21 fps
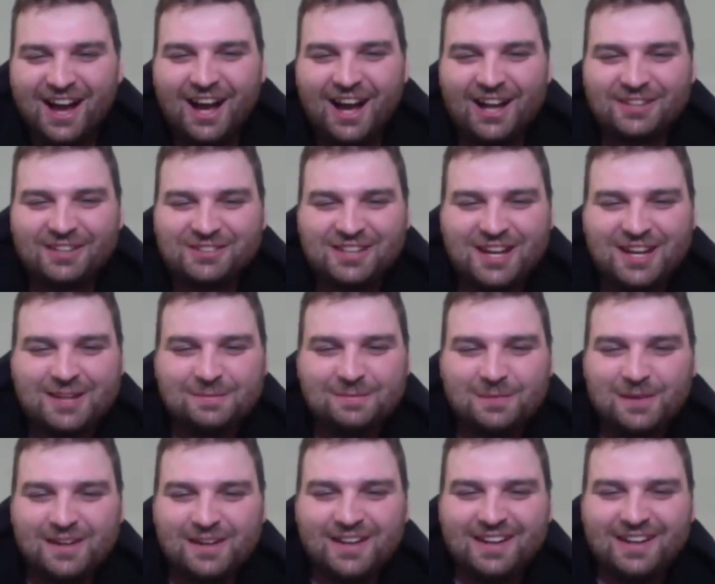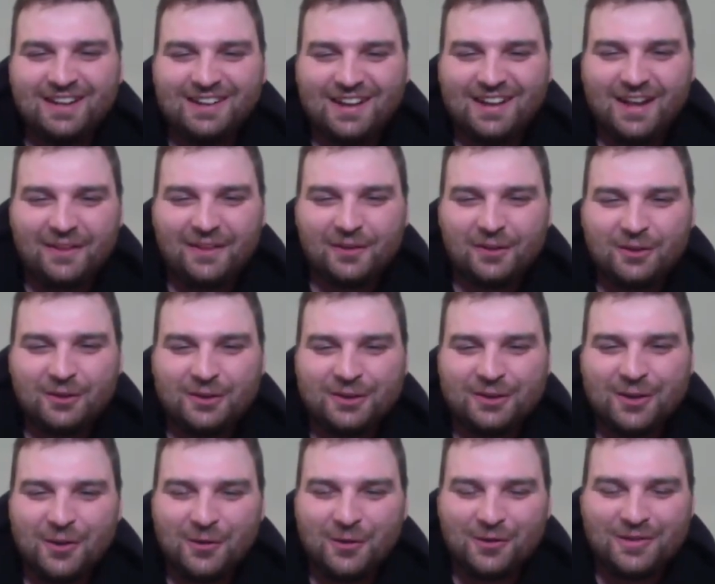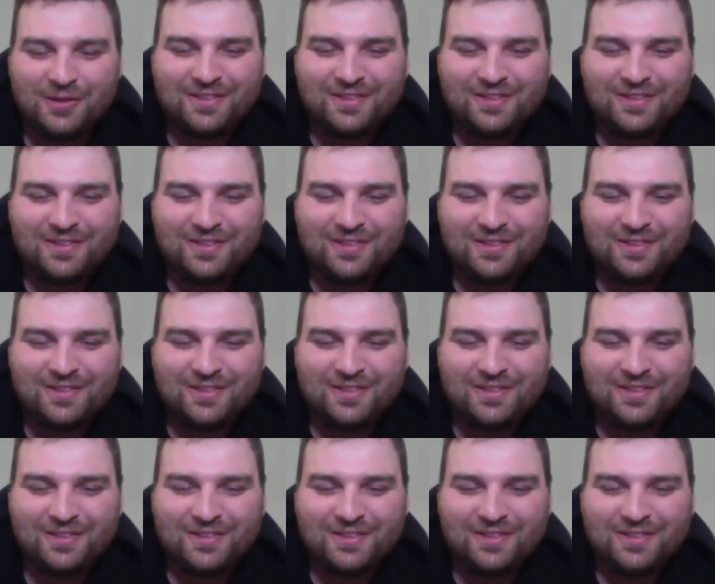JP and Heather, who are you going with?